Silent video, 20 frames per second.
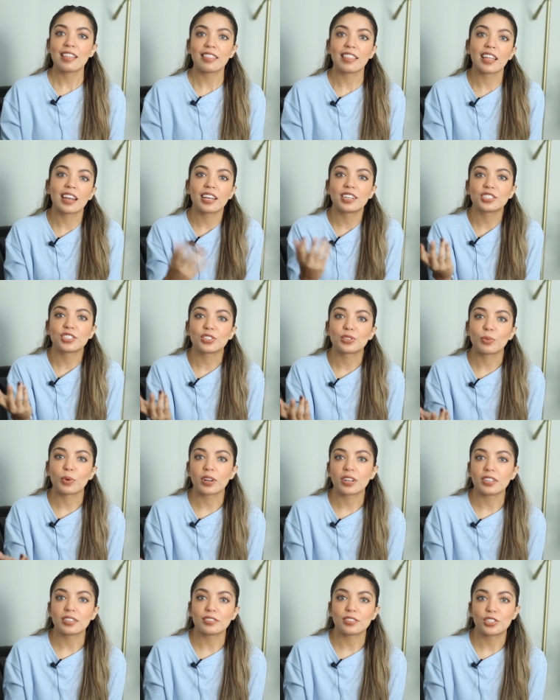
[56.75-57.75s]
then I just
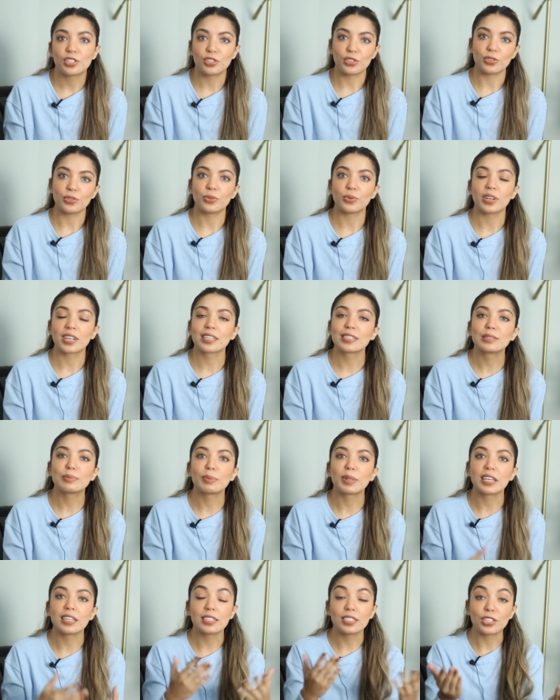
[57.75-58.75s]
wanted to
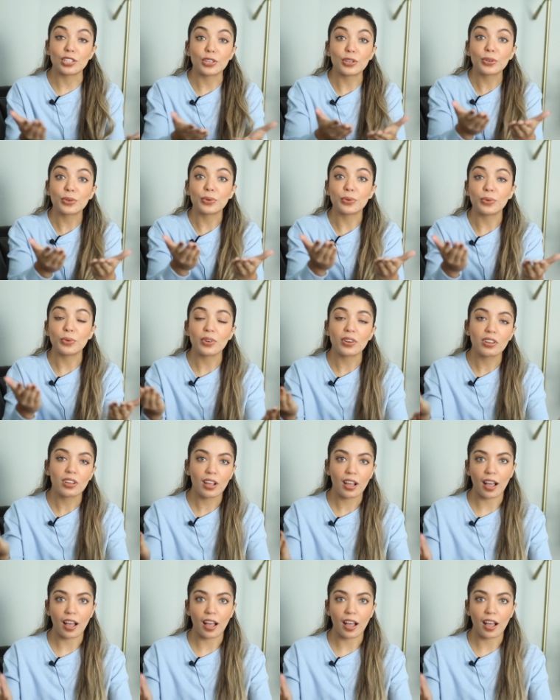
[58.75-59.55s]
explain to you